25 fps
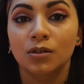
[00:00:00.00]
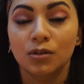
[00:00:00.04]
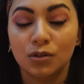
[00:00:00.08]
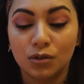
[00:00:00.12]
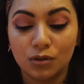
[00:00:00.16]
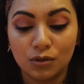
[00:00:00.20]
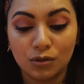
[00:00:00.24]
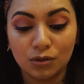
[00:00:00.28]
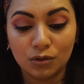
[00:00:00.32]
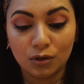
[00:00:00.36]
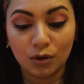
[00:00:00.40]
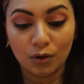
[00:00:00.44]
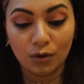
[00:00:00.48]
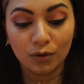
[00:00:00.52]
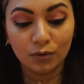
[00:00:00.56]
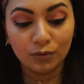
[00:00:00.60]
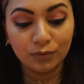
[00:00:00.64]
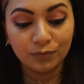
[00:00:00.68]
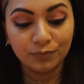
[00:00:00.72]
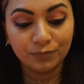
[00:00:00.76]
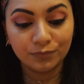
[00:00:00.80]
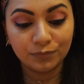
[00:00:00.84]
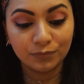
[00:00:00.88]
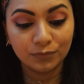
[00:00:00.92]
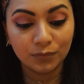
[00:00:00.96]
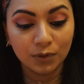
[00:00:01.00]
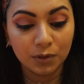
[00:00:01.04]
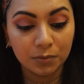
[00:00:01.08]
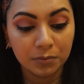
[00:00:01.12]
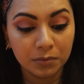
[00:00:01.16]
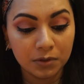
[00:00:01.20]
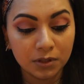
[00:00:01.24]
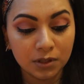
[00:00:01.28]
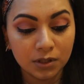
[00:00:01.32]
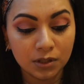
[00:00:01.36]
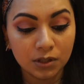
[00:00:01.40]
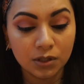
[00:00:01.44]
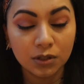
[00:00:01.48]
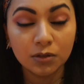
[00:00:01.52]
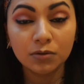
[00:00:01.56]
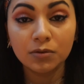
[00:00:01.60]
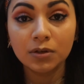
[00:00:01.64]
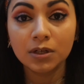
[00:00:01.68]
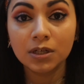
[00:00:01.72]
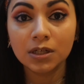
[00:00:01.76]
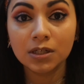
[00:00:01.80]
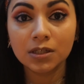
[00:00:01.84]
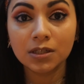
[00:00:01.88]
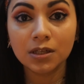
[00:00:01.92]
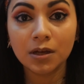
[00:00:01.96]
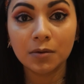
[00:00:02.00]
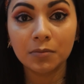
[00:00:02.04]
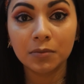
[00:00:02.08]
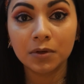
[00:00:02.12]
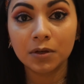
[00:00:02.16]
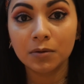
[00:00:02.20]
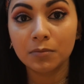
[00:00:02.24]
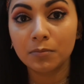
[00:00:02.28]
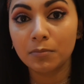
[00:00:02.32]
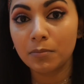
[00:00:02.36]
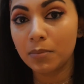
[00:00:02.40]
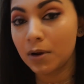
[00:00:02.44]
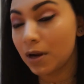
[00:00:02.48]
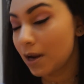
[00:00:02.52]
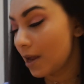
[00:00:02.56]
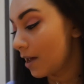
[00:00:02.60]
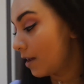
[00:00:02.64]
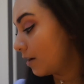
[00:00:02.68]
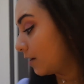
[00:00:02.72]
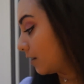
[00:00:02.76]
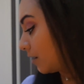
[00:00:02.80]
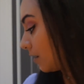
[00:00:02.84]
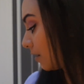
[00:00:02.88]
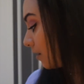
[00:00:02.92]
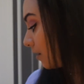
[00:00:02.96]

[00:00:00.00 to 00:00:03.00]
So what I'm going to do is I'm going to blend